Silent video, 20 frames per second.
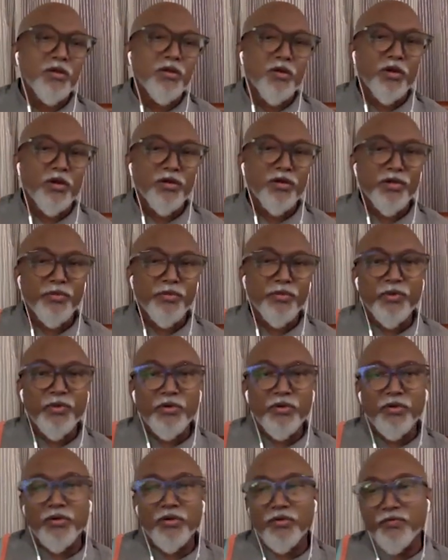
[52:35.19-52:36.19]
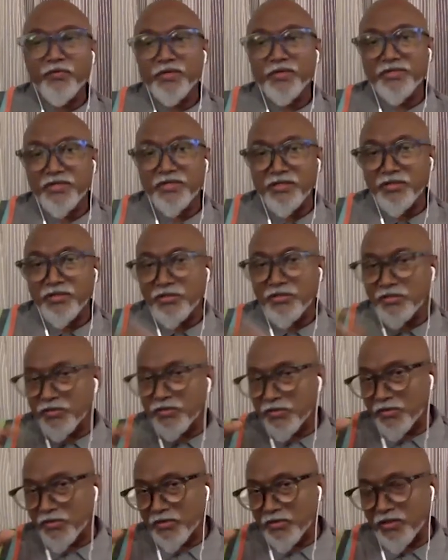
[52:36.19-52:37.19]
contribute or vision
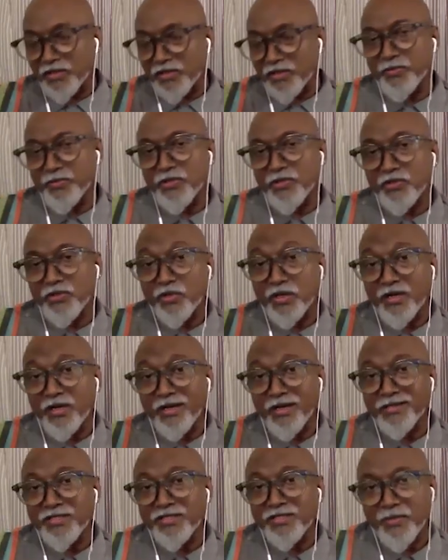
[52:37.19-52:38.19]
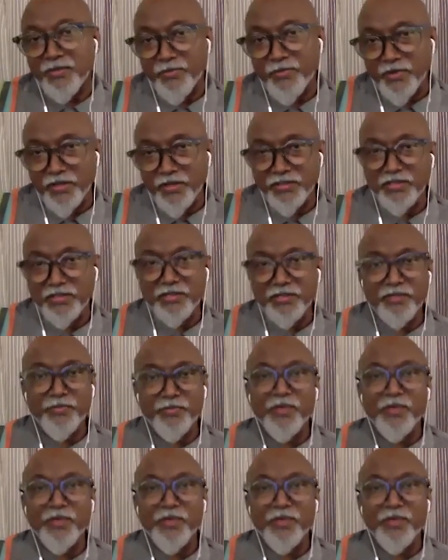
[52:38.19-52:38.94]
to contribute to a cultural project.